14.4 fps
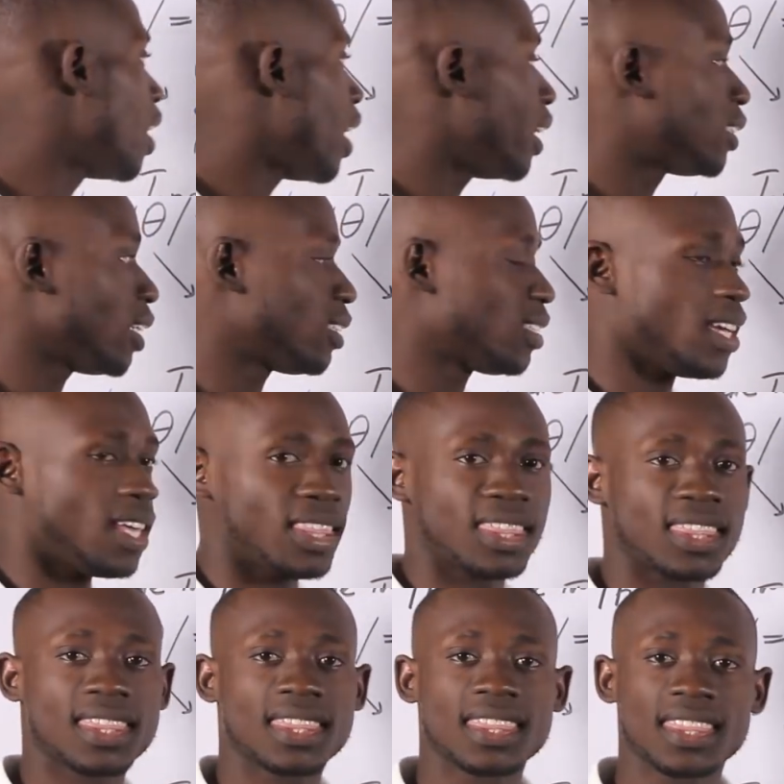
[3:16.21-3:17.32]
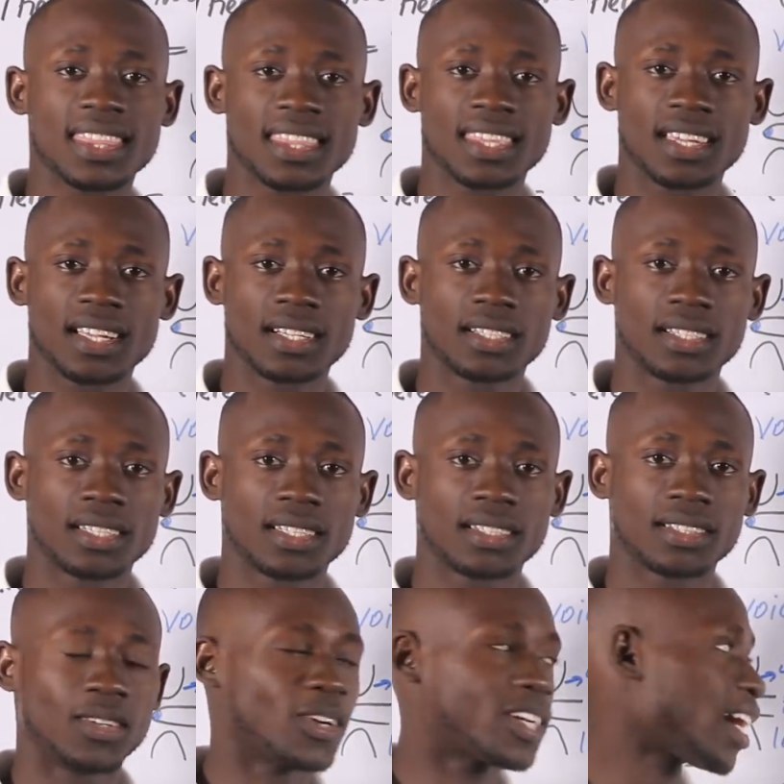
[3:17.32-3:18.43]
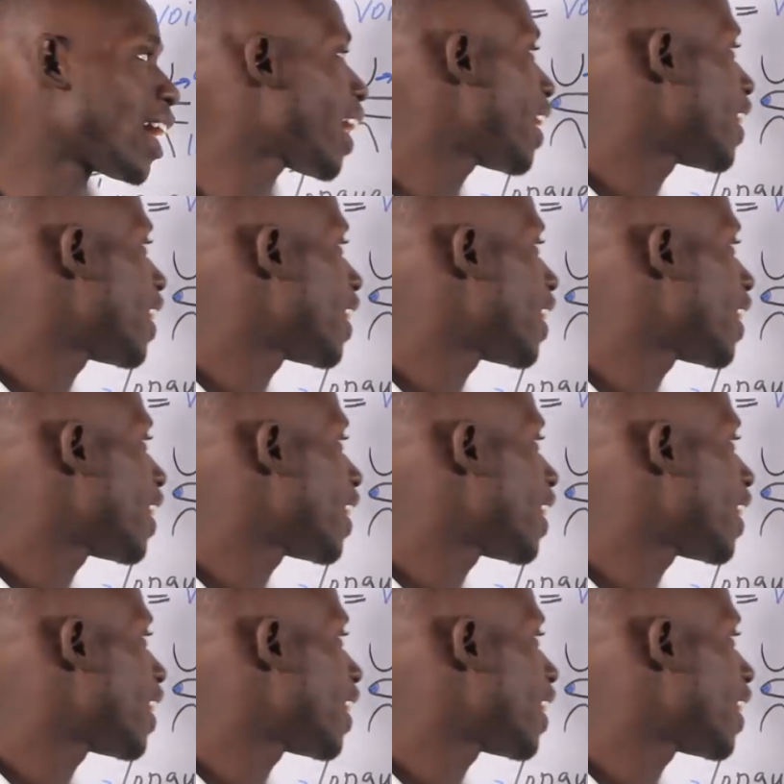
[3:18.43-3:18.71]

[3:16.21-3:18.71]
I say teeth. OK?